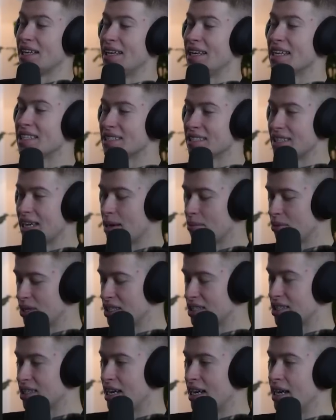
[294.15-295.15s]
and let's name
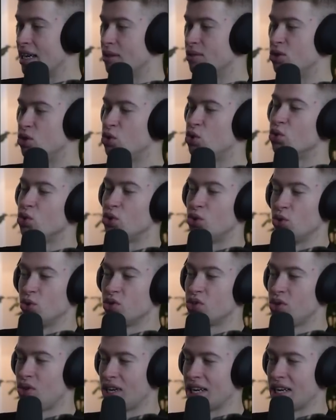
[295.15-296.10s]
this new user,